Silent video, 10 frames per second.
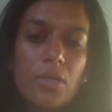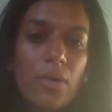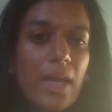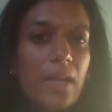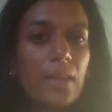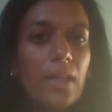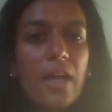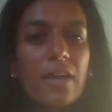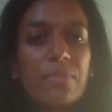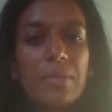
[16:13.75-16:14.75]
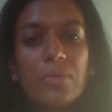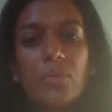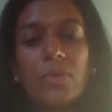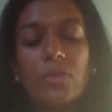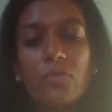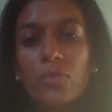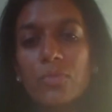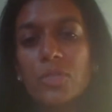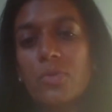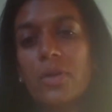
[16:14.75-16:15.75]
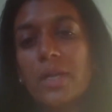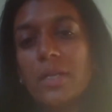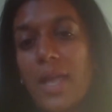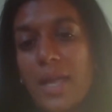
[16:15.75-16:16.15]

So I had a lot of people with the rheumatoid